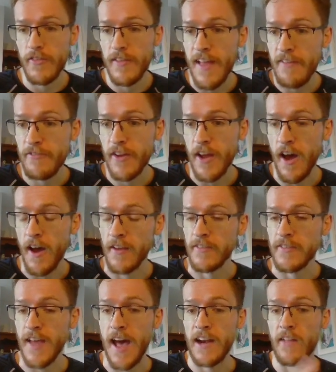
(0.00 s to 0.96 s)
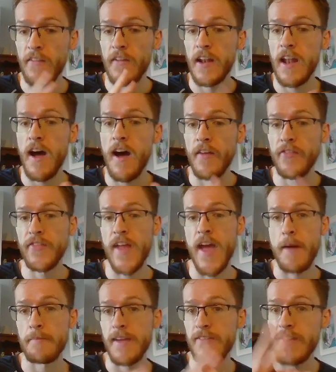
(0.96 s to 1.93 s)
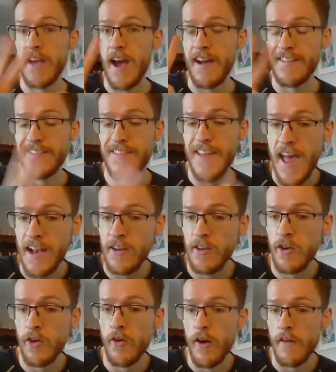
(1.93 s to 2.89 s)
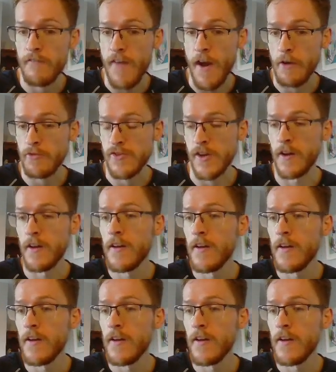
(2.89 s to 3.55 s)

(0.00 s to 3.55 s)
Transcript: left, guys, and on the last day, I'm giving out a 10 euro voucher.